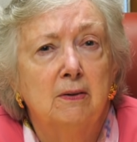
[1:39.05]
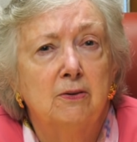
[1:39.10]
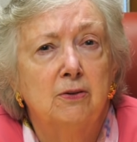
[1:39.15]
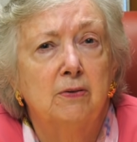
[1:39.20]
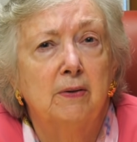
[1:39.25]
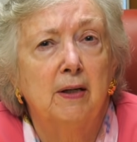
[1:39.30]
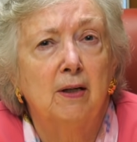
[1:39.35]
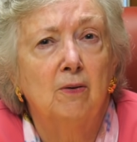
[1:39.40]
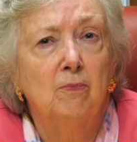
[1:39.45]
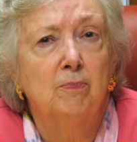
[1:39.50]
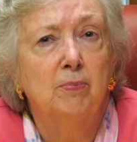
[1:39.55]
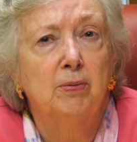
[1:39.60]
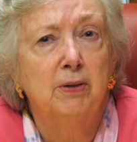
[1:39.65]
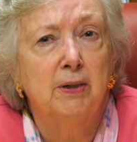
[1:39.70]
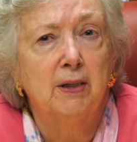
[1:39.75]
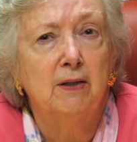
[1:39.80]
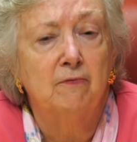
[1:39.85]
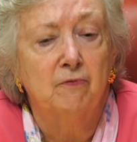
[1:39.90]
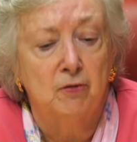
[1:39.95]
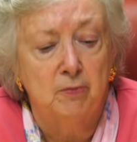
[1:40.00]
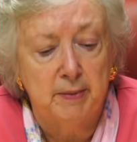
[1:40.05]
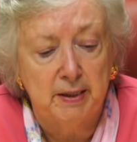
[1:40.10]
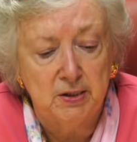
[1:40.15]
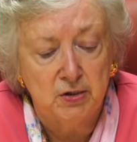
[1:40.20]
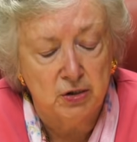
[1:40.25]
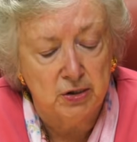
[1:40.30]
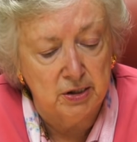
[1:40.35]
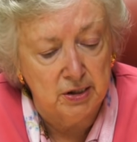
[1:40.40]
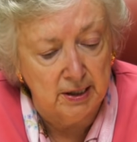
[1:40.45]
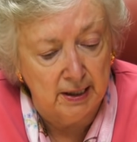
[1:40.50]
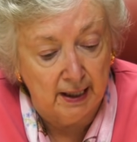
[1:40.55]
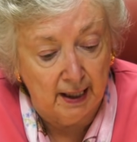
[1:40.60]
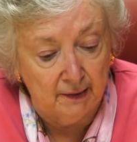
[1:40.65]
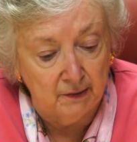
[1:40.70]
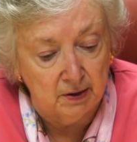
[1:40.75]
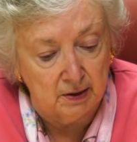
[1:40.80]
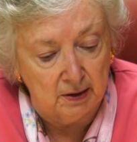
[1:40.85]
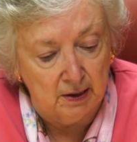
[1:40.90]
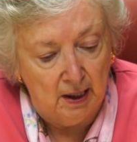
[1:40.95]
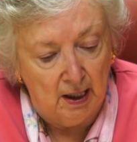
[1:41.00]
to help put information
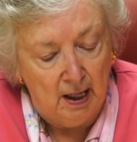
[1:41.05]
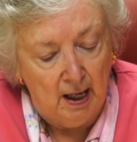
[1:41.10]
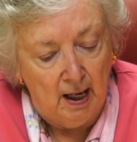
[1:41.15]
together.